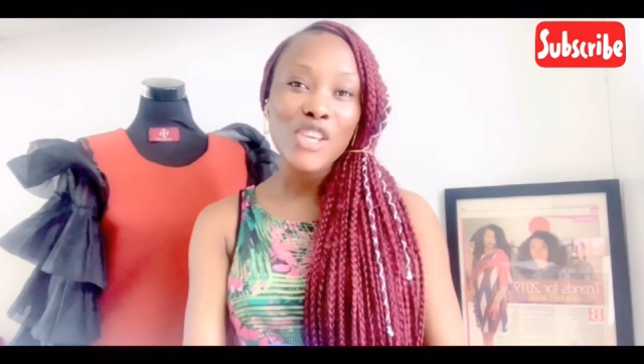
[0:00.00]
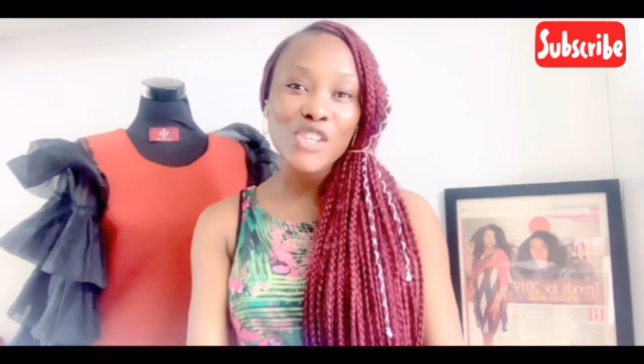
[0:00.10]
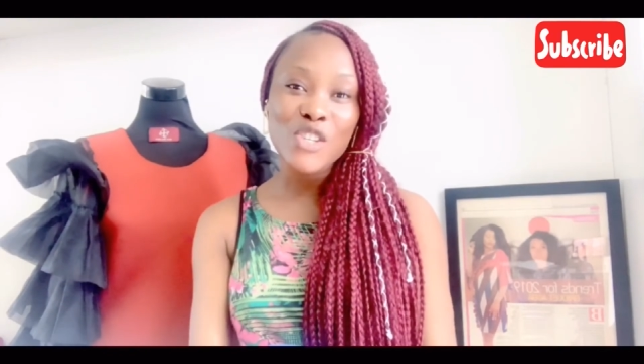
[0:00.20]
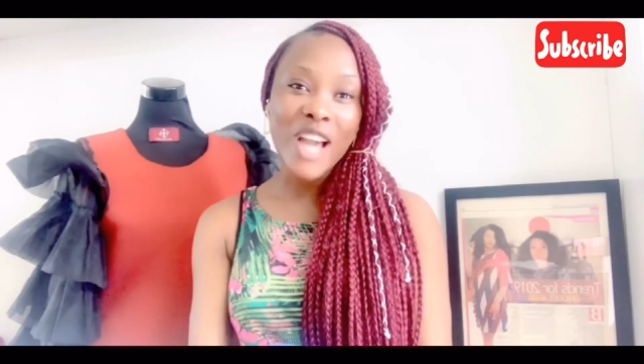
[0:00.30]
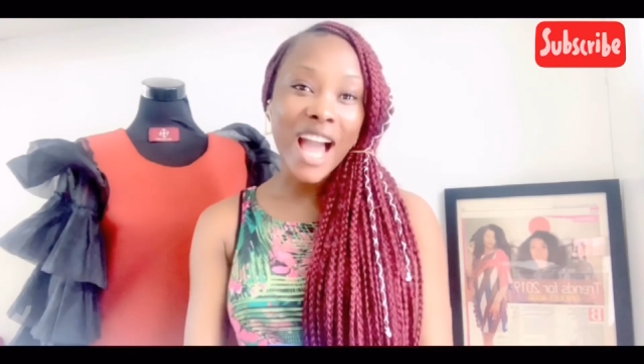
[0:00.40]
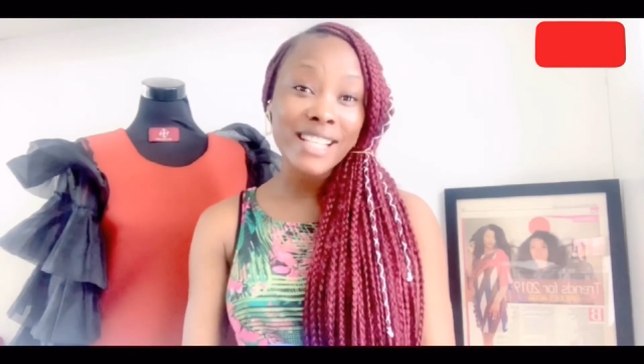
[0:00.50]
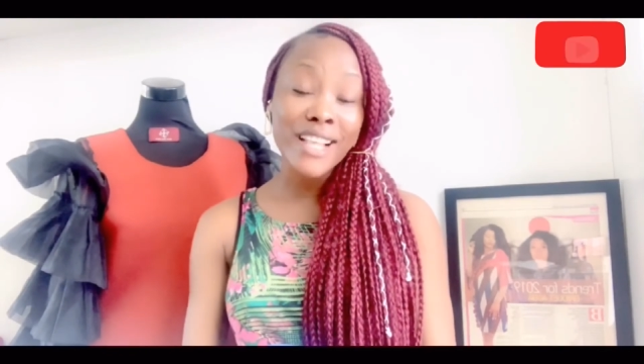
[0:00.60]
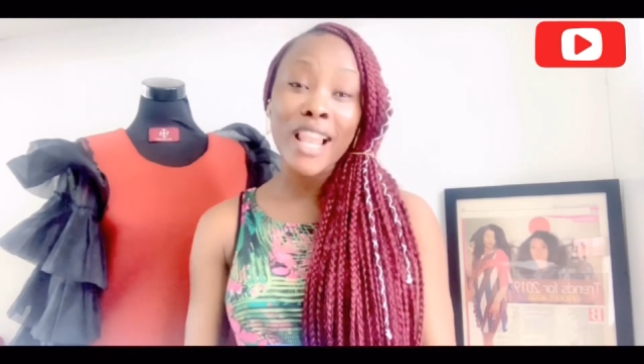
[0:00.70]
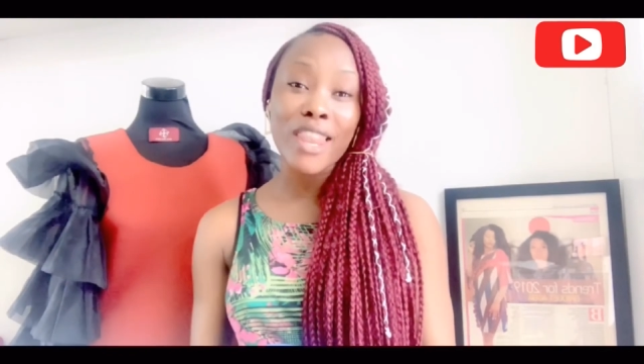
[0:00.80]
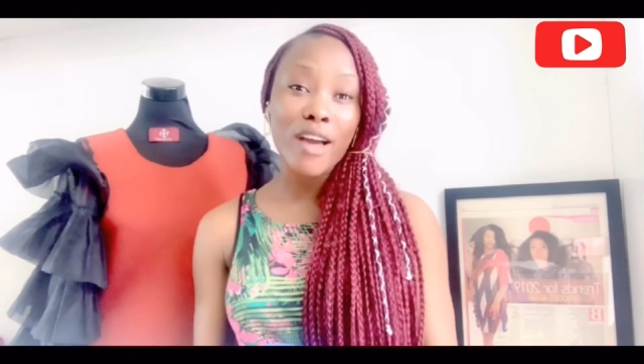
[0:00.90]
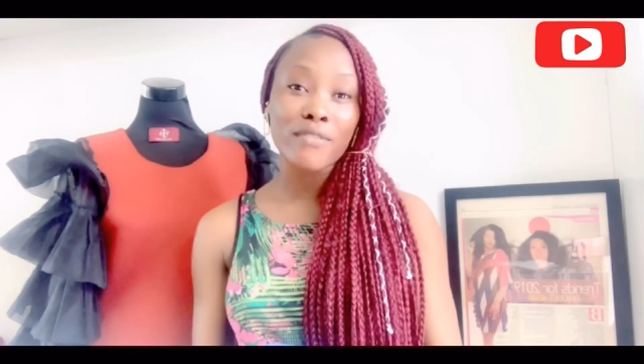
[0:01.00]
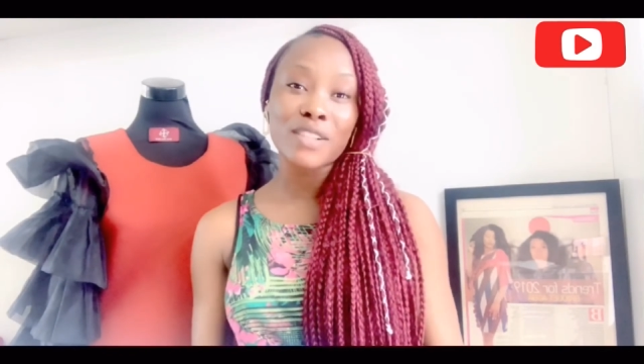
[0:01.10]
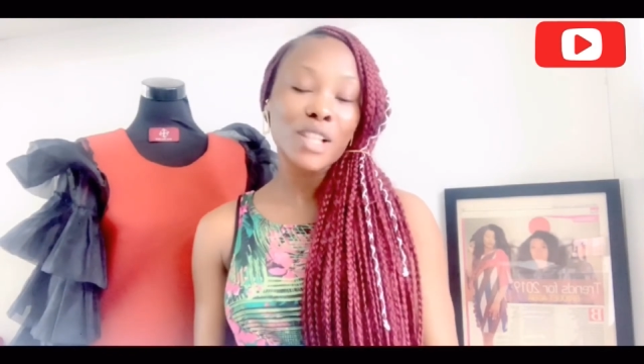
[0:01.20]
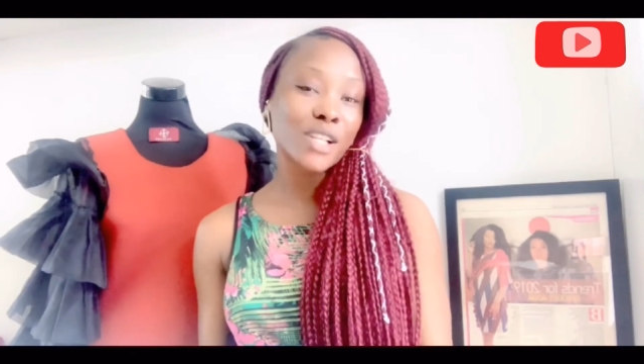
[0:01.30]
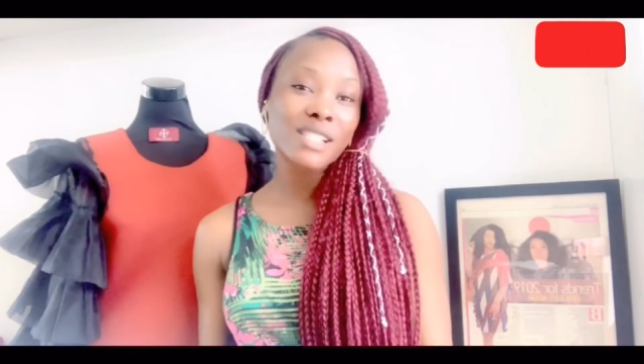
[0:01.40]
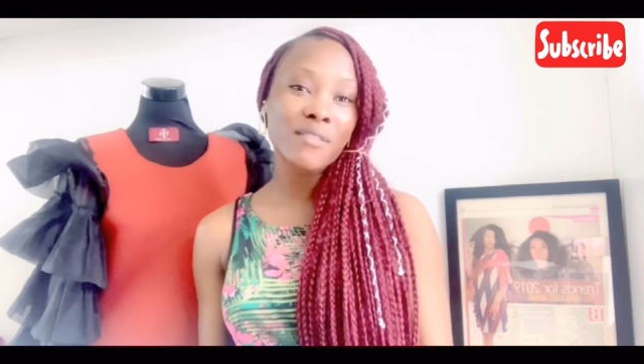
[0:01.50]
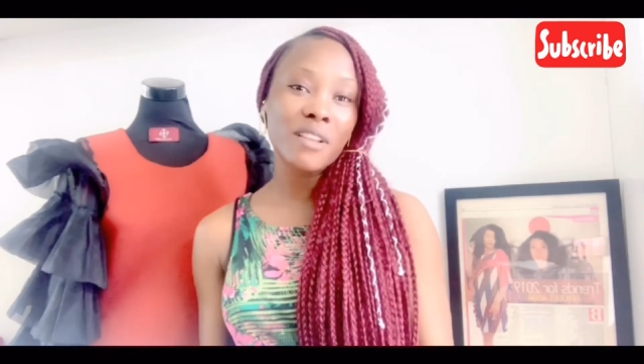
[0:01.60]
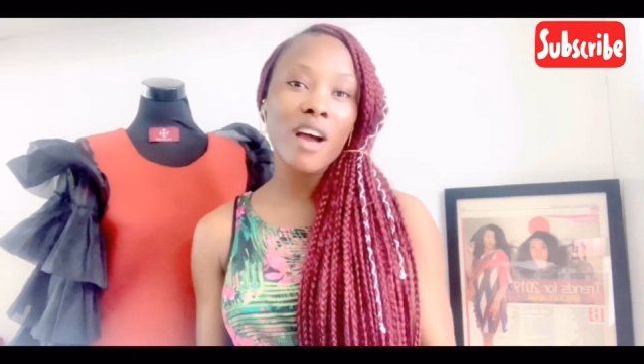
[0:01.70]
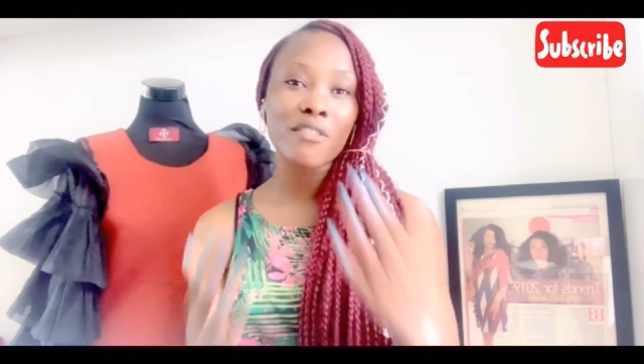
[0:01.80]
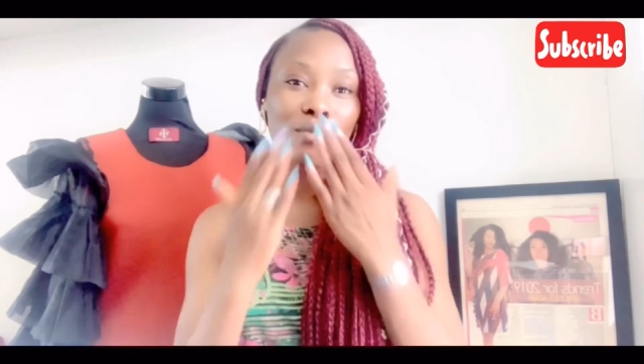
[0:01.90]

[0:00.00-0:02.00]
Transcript: You guys are loved. Lots of love.